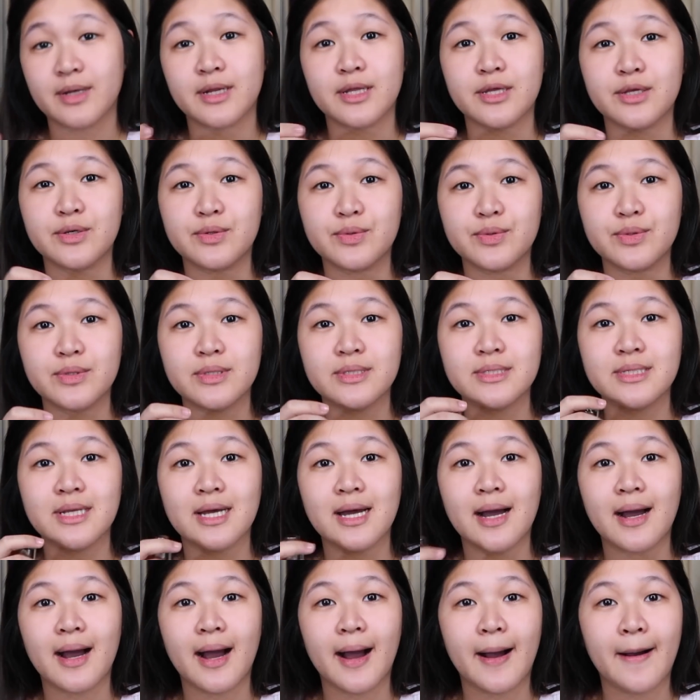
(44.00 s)
gonna use
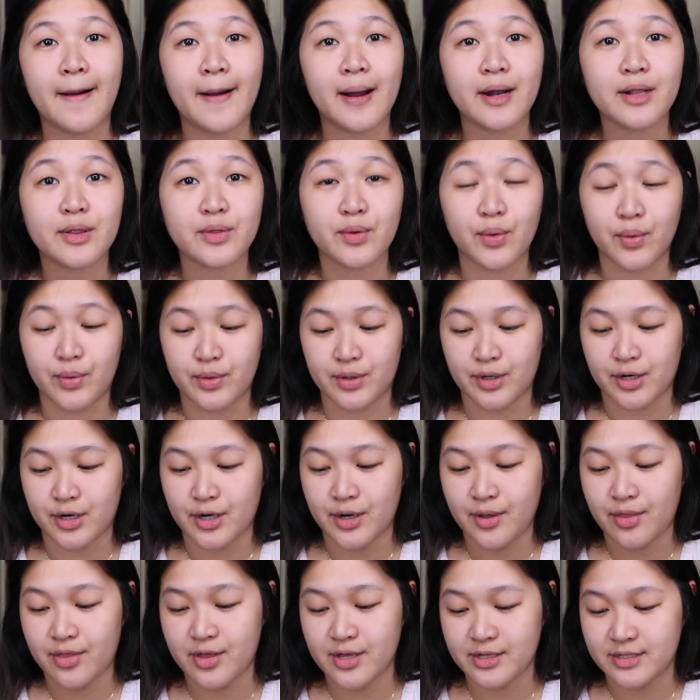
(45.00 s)
a
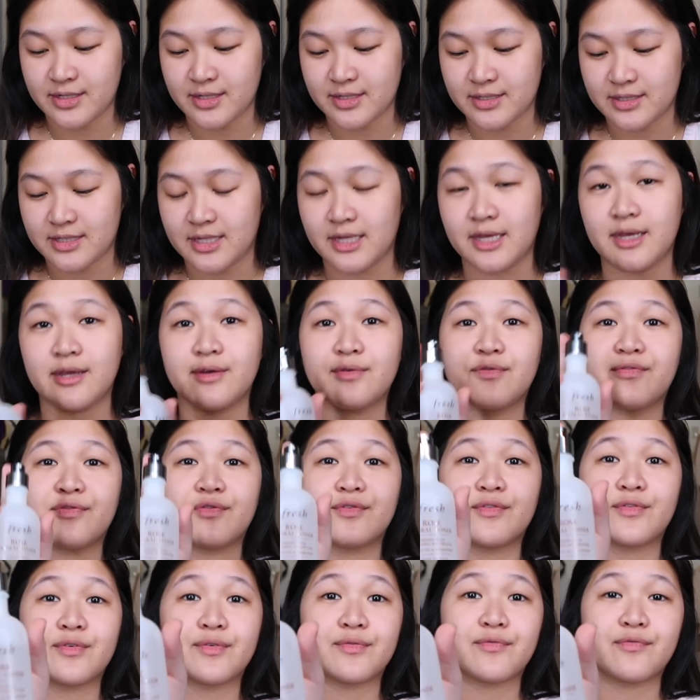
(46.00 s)
toner. This is the
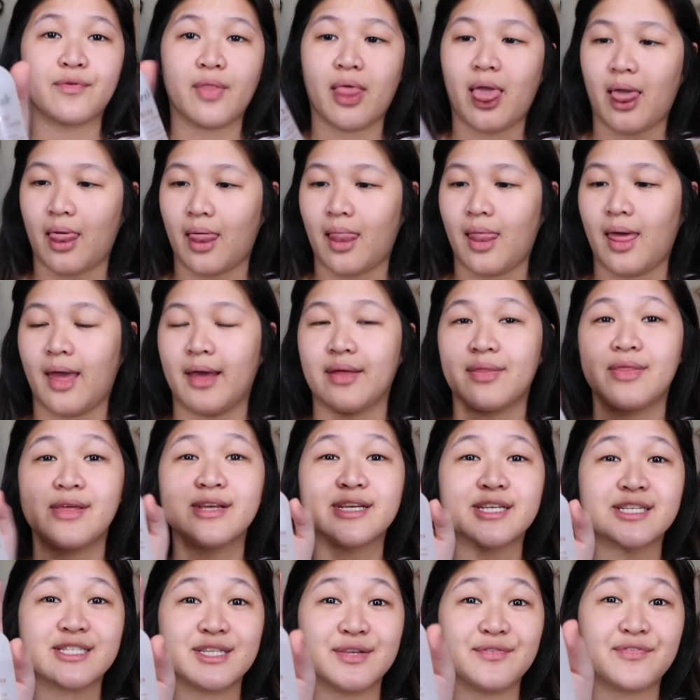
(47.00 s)
Floral.
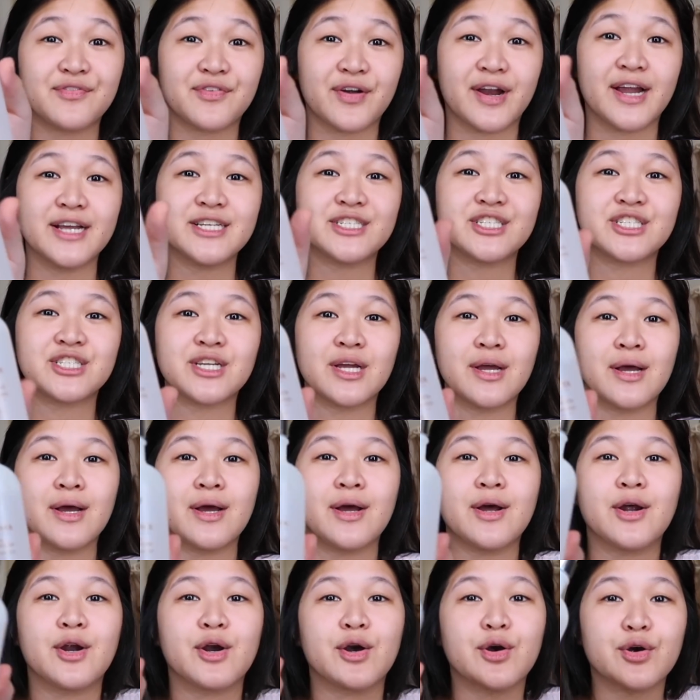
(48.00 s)
This is the Fresh
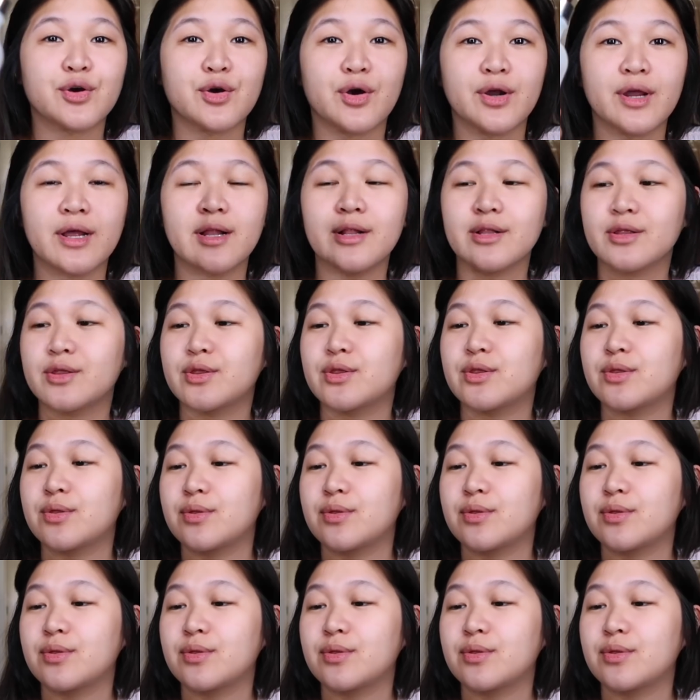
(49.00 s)
Royal.